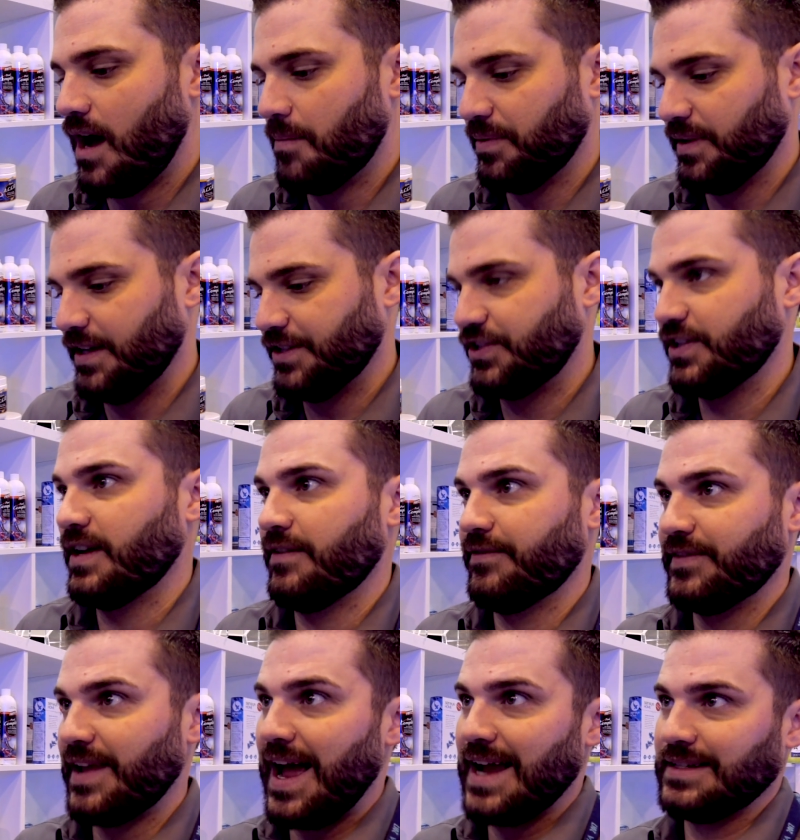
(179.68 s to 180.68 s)
compilation
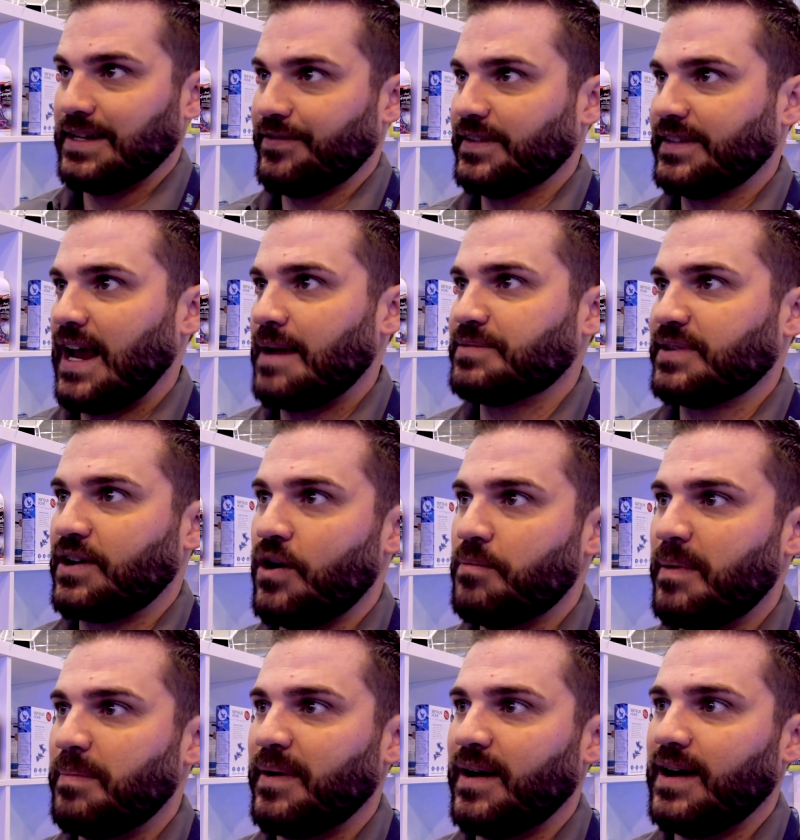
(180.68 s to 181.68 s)
of 9 different types of
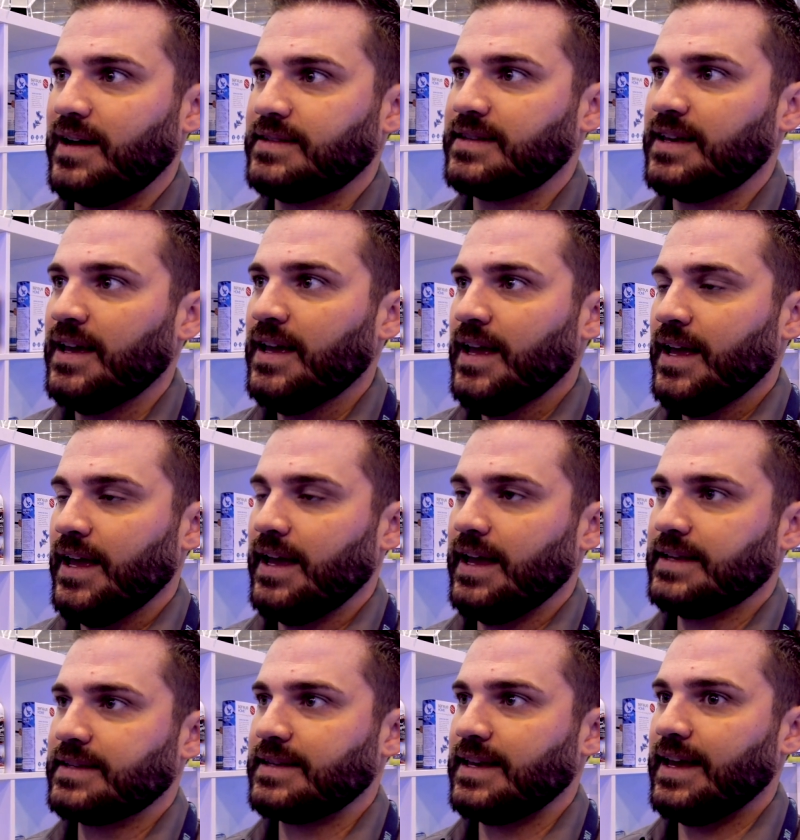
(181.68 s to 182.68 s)
copepods.
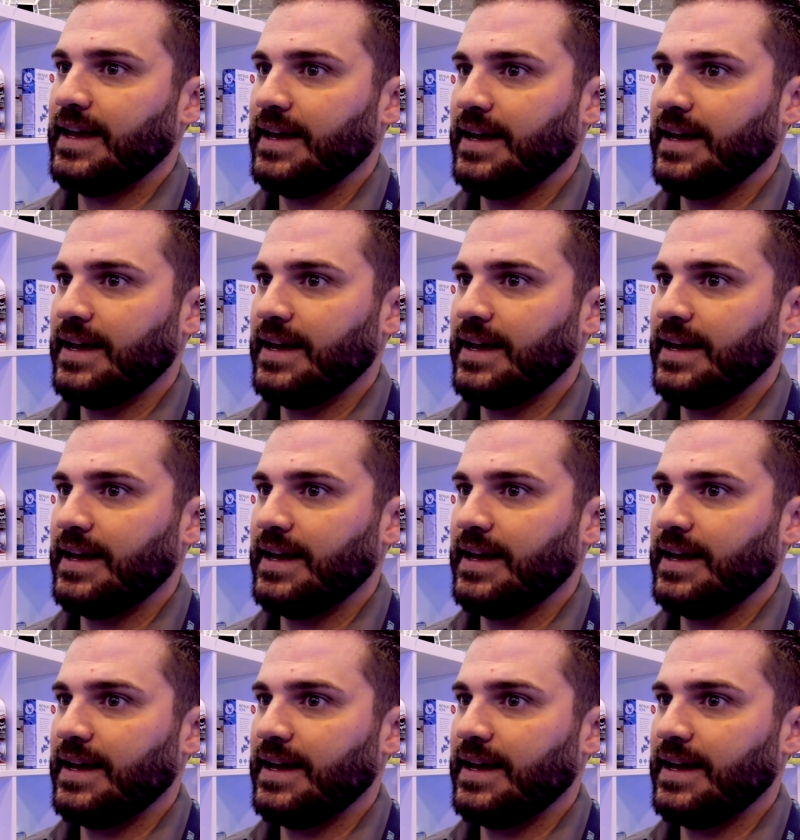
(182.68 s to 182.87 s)
It's